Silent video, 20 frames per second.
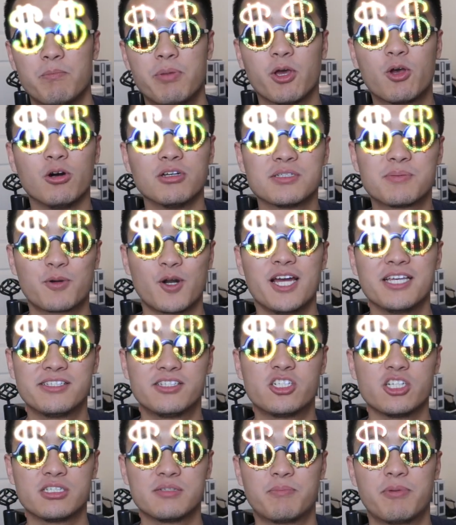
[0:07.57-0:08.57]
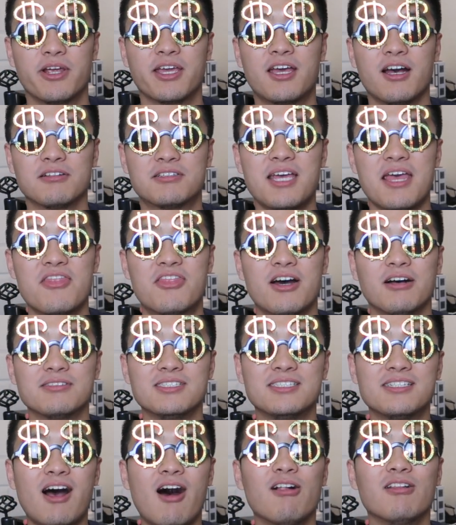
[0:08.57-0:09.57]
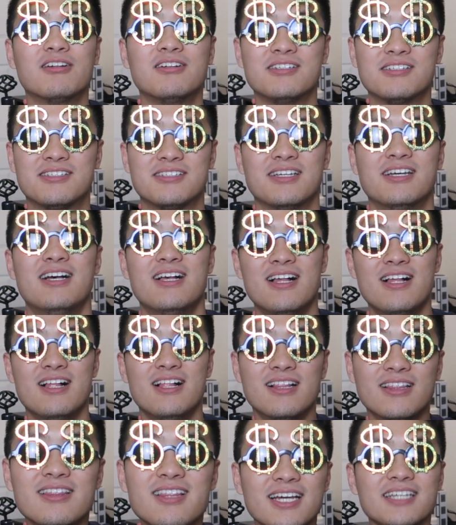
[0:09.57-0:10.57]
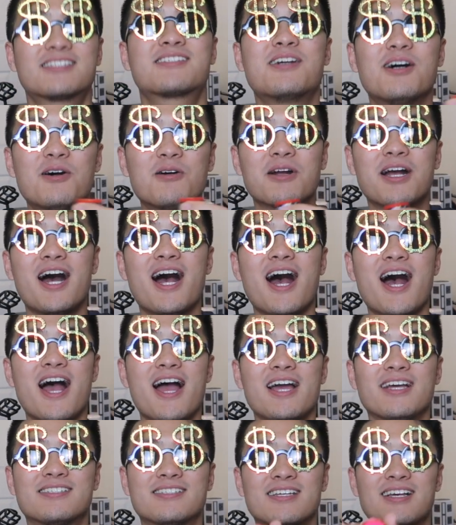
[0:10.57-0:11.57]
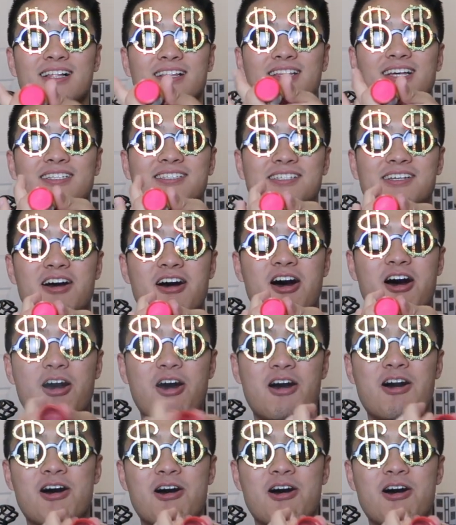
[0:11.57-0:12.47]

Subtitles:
Bitcoin's price just break out $10,000. Yeah! Let's go guys! Let's go!